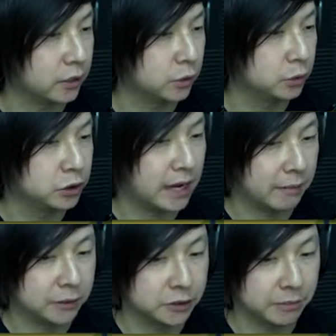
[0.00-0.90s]
huge
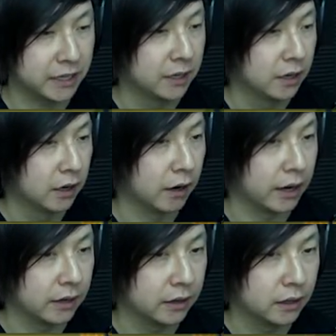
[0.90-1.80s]
damage to me. All
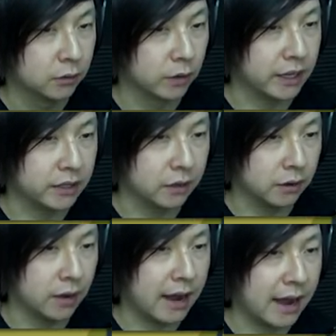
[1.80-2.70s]
right, ready?
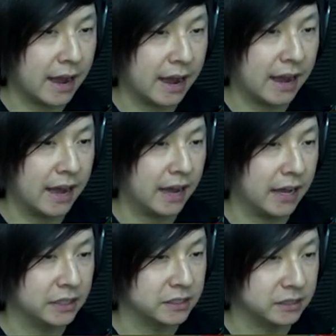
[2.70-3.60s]

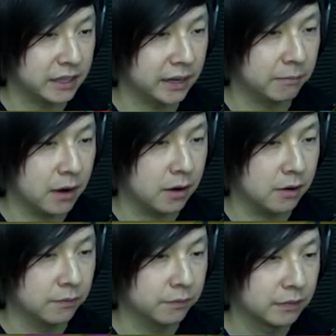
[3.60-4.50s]
Ah, hit them
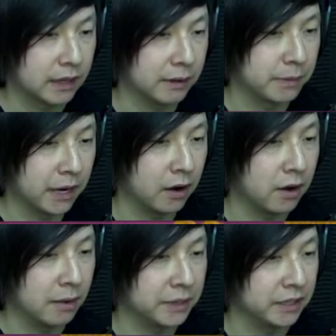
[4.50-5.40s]
all. And by
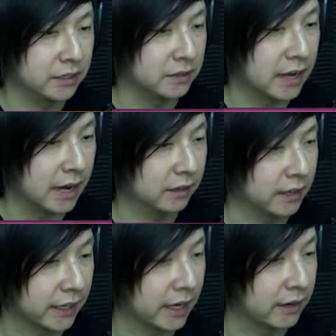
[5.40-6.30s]
all, I mean, not
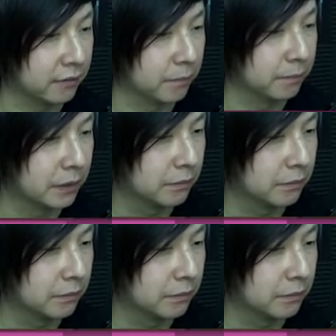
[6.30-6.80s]
like any of them.